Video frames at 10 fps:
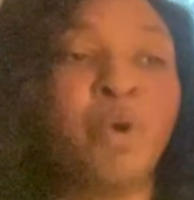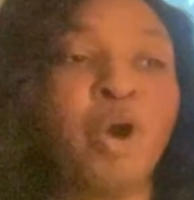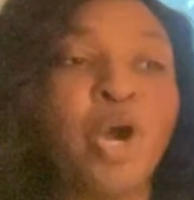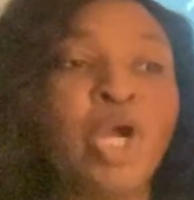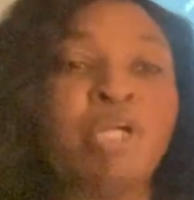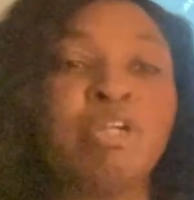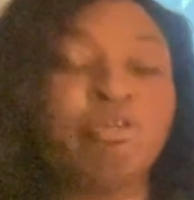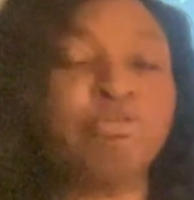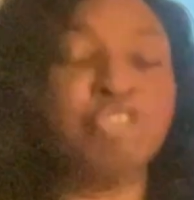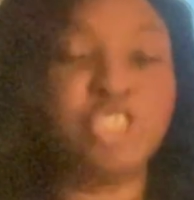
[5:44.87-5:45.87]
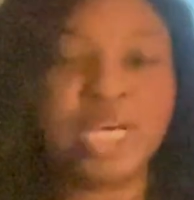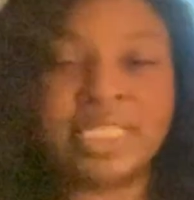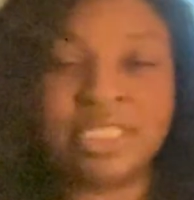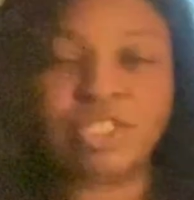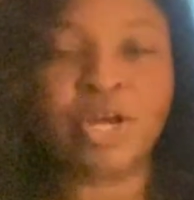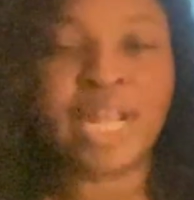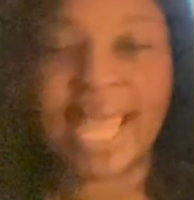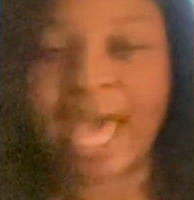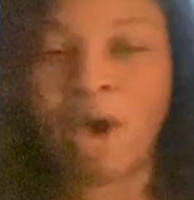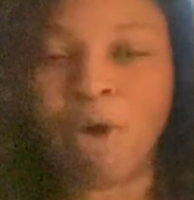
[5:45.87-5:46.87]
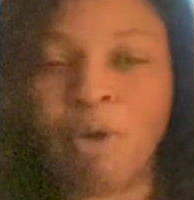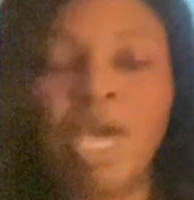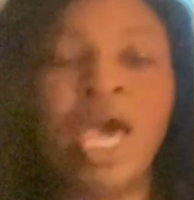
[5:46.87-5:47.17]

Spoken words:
are, just starting out,